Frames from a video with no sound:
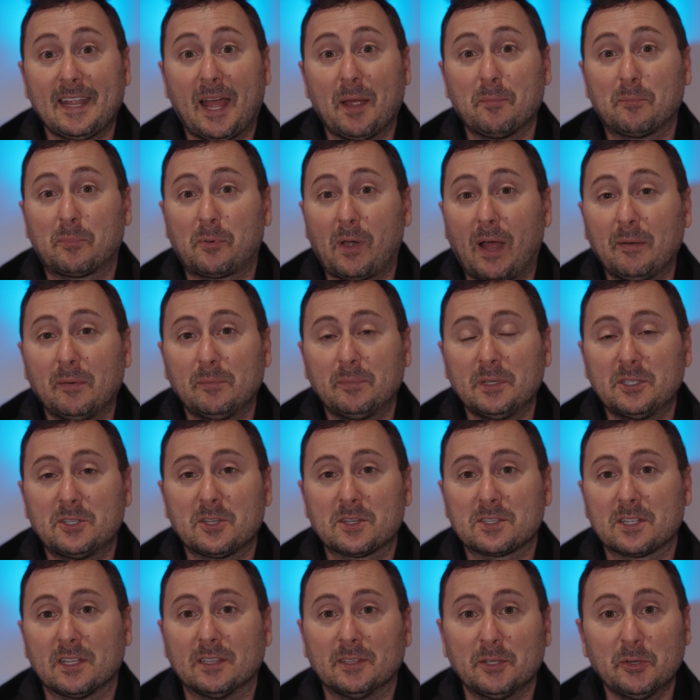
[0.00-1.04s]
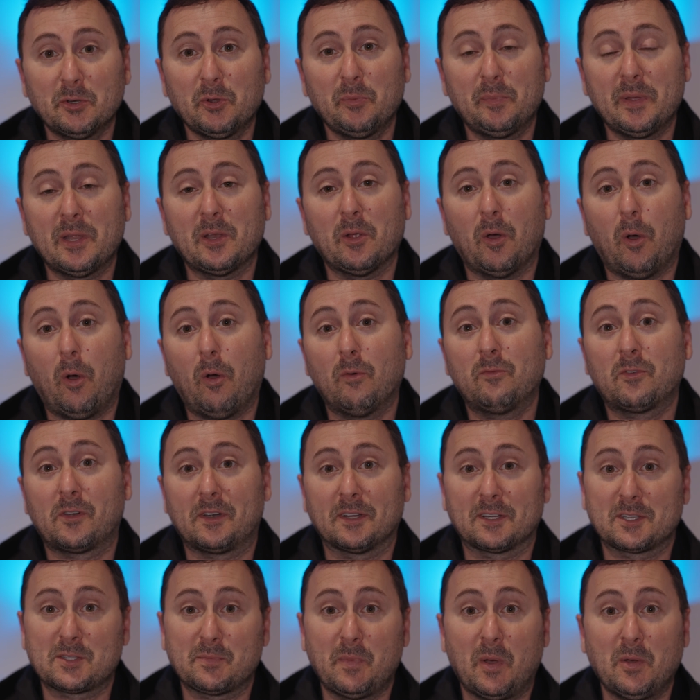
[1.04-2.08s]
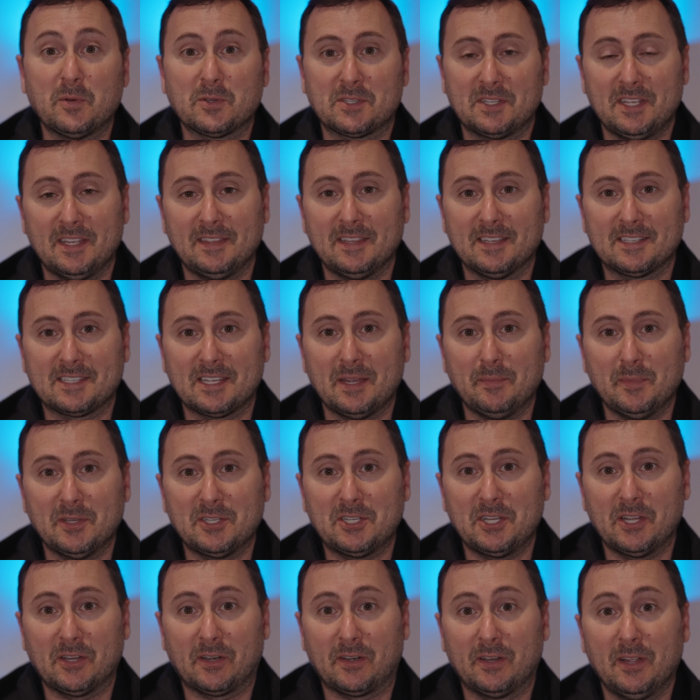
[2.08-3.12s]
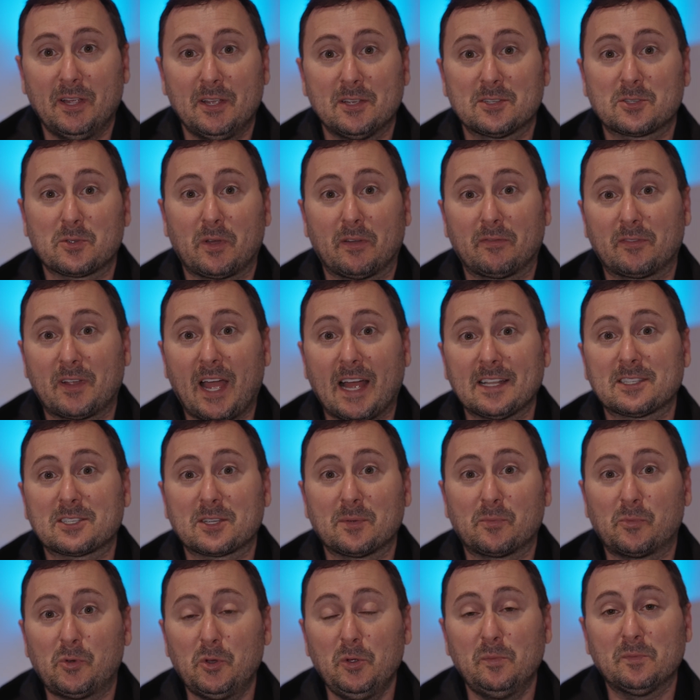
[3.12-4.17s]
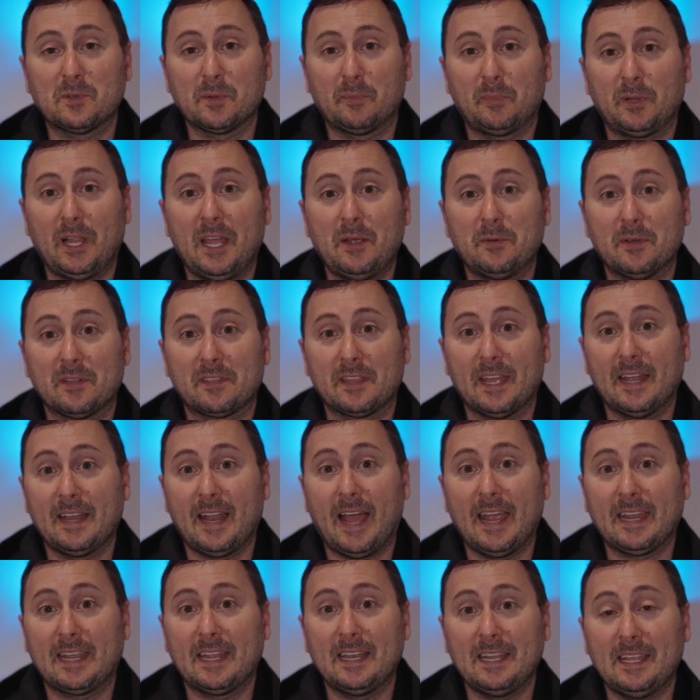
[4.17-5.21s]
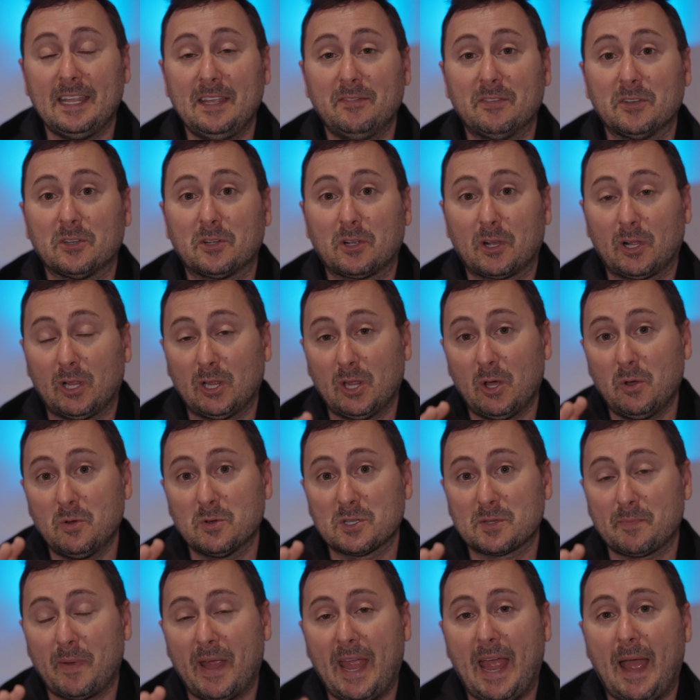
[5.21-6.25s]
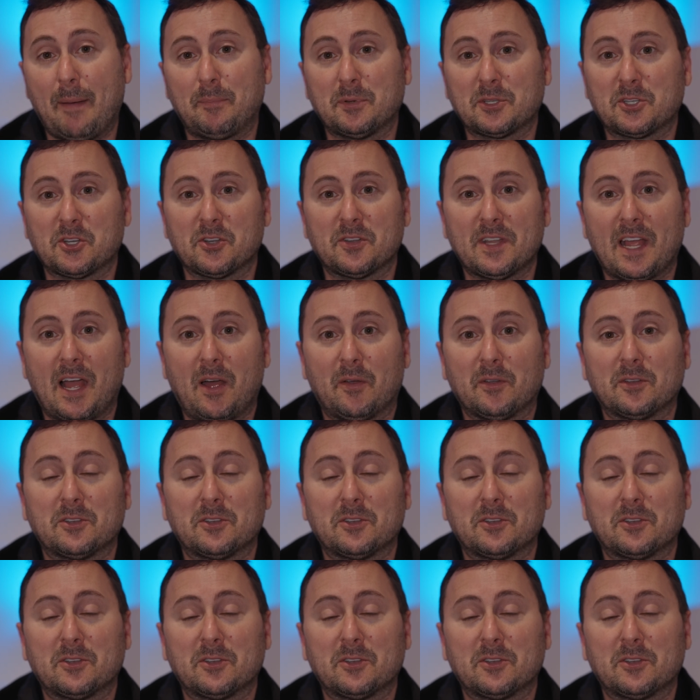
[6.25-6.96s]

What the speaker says: I'm probably just a little bit overexposed in this image here, so I've got some room to play with and I could even close my aperture down